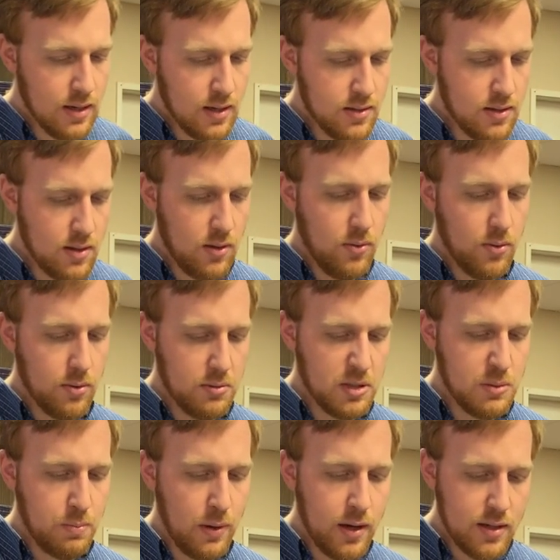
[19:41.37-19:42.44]
So the Lord
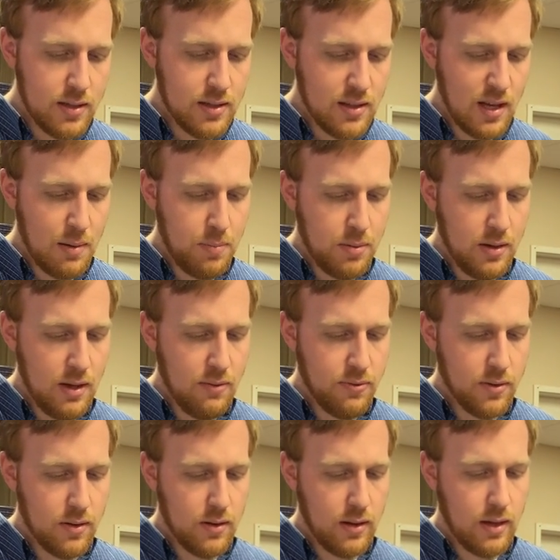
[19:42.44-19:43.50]
responded to that plea
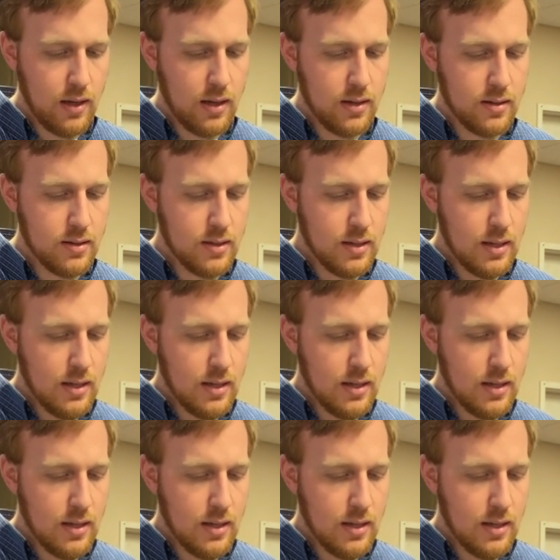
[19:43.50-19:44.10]
for the land,